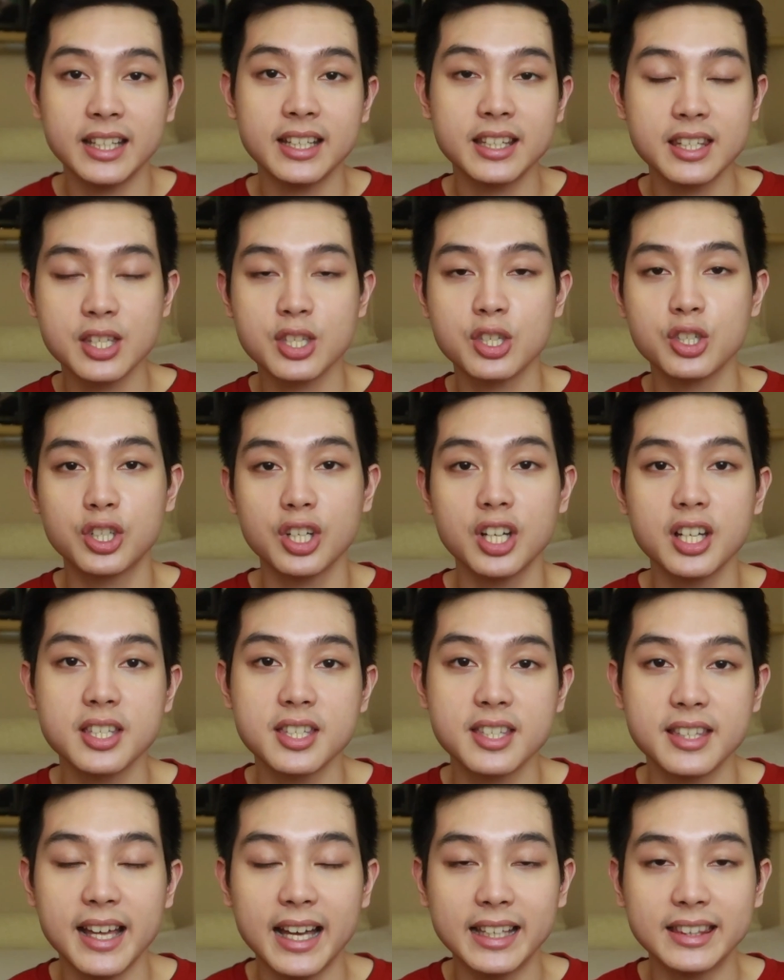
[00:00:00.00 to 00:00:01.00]
It is
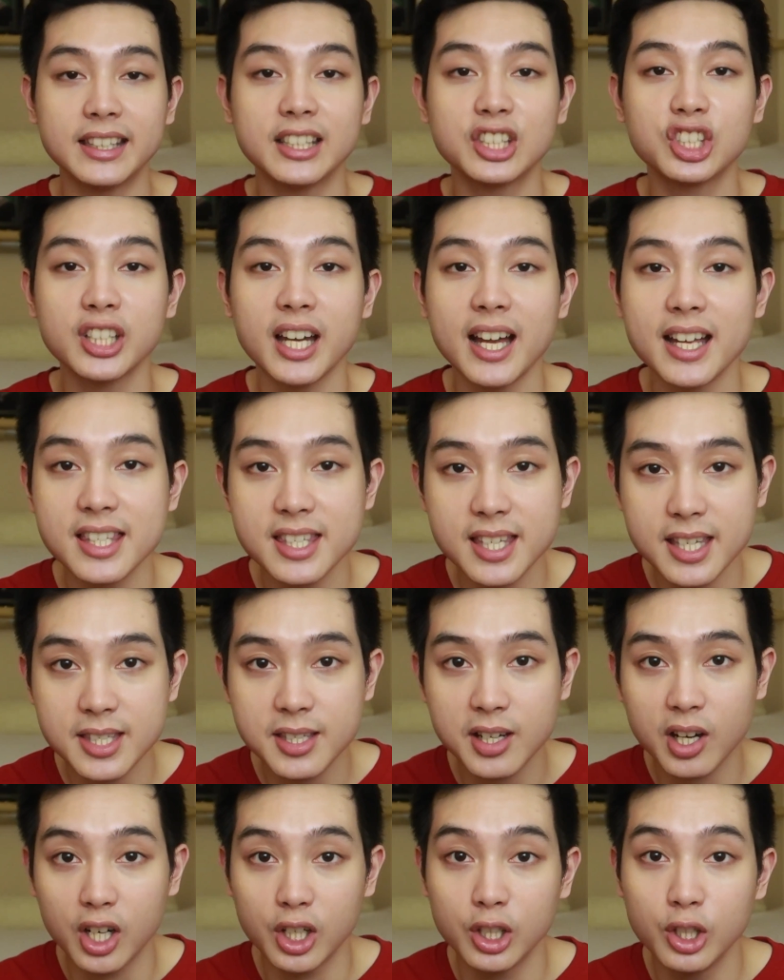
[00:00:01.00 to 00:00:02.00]
just that the
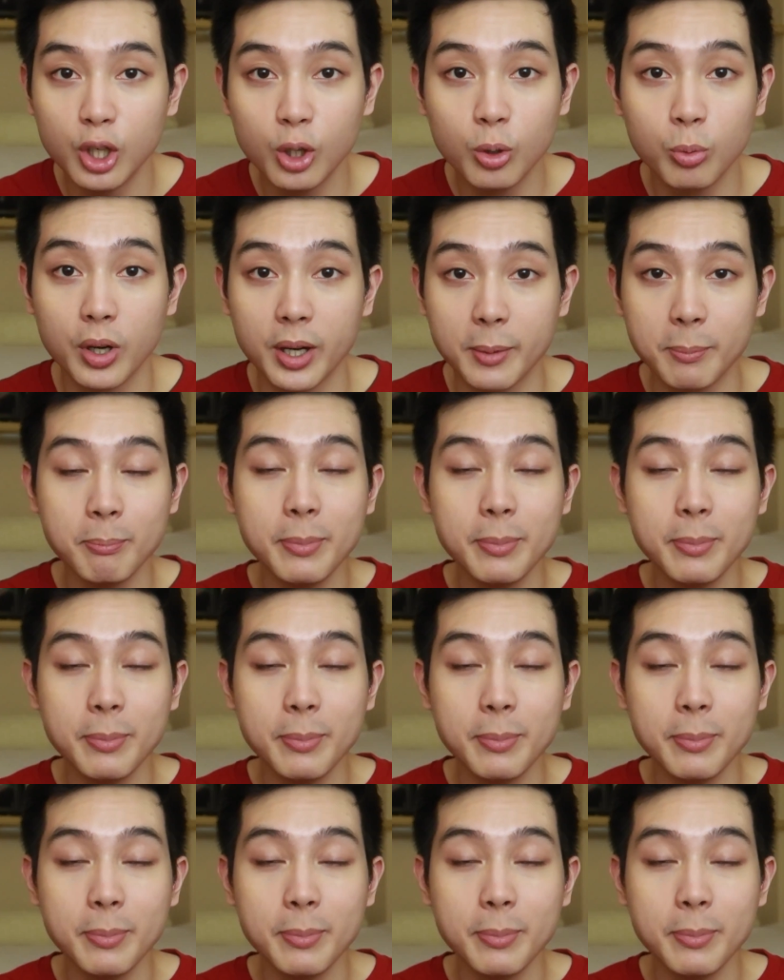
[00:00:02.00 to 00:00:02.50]
chances are lower.